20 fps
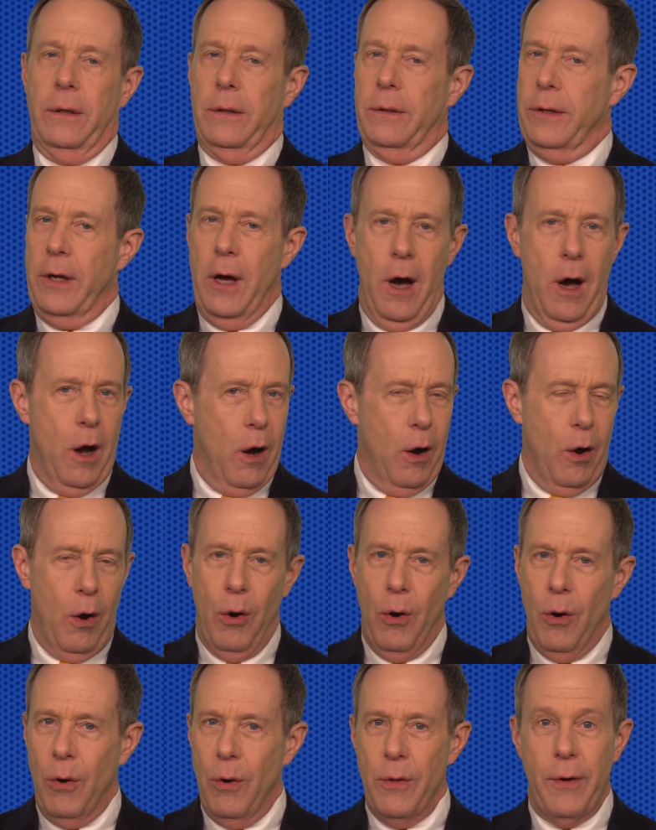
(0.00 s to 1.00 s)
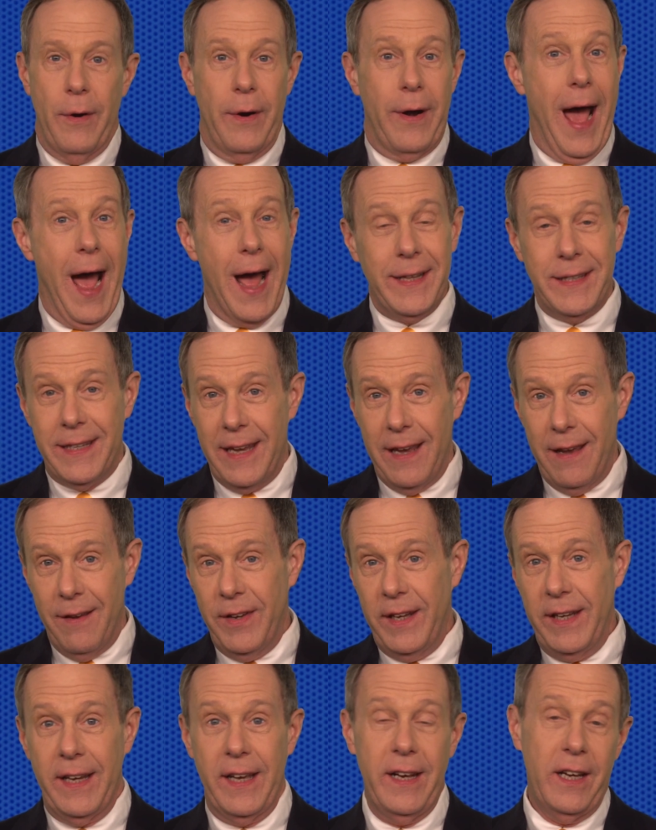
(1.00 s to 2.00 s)
No, they're not
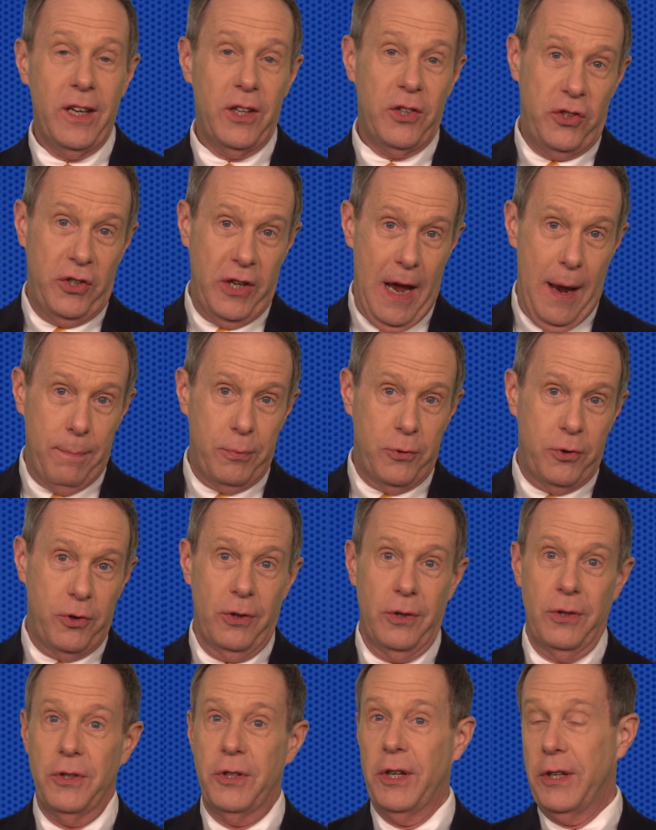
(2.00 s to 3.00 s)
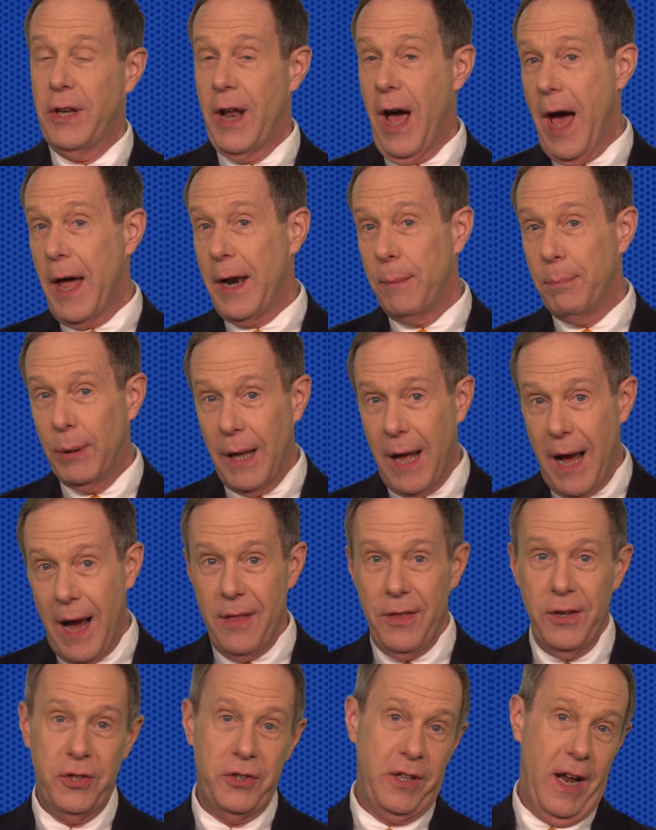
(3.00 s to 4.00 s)
giving an exception to not
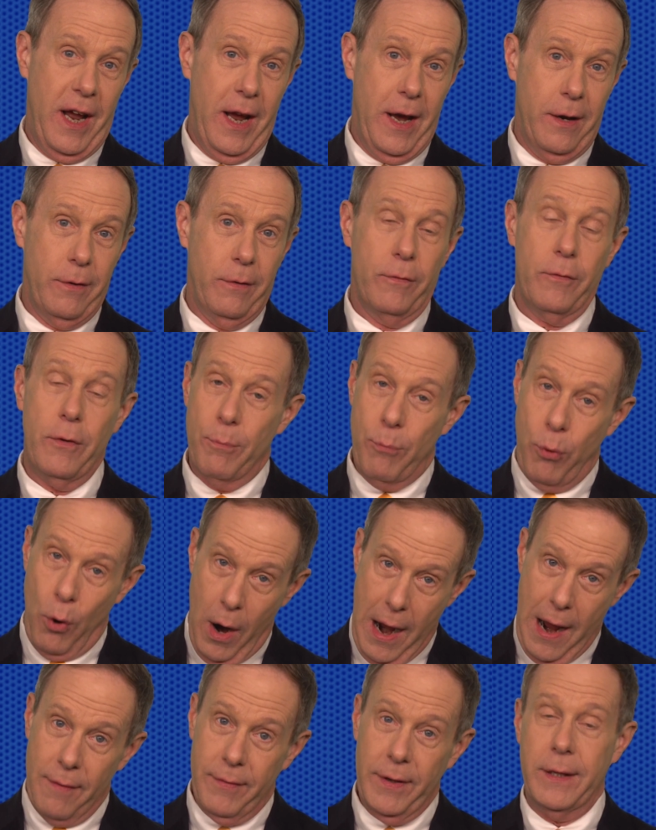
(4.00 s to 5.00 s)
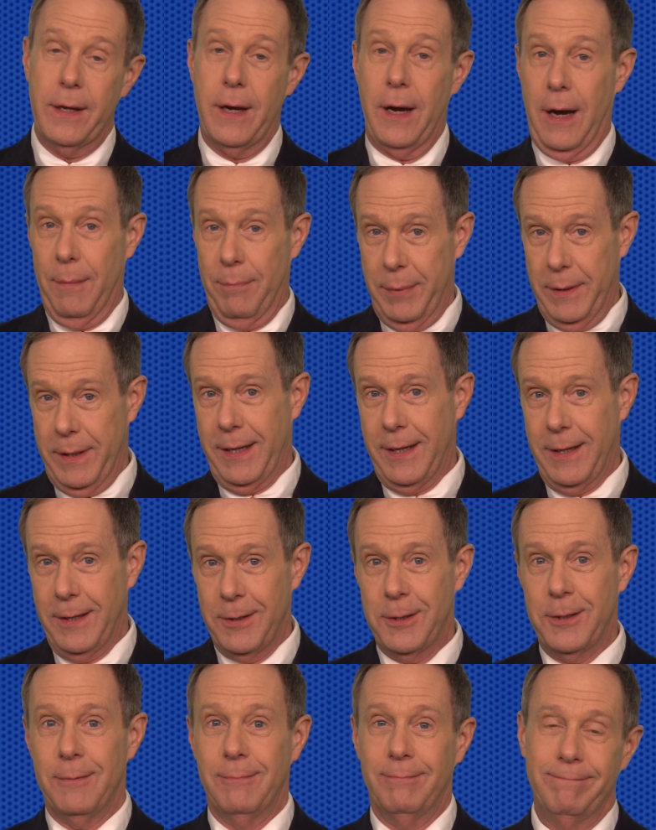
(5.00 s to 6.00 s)
apply the standard for private companies.